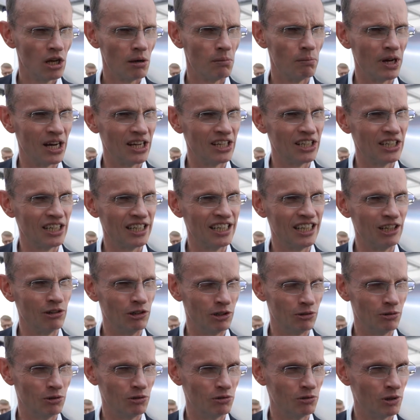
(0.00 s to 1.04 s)
But he
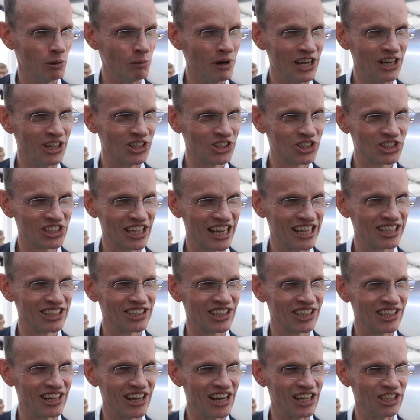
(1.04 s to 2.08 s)
remains
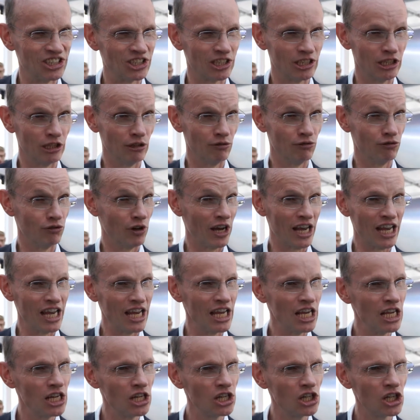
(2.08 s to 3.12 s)
tantalizingly
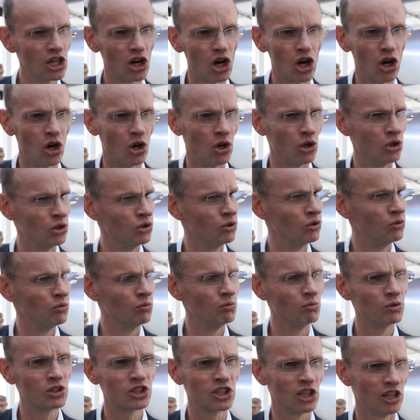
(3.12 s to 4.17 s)
vague
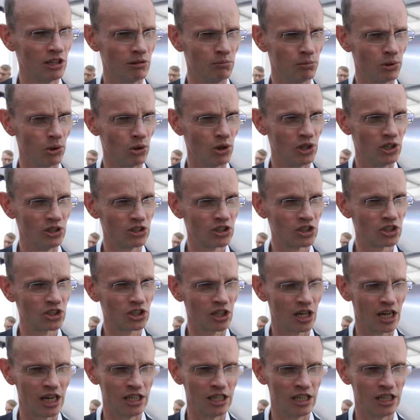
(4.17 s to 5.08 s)
on certain points.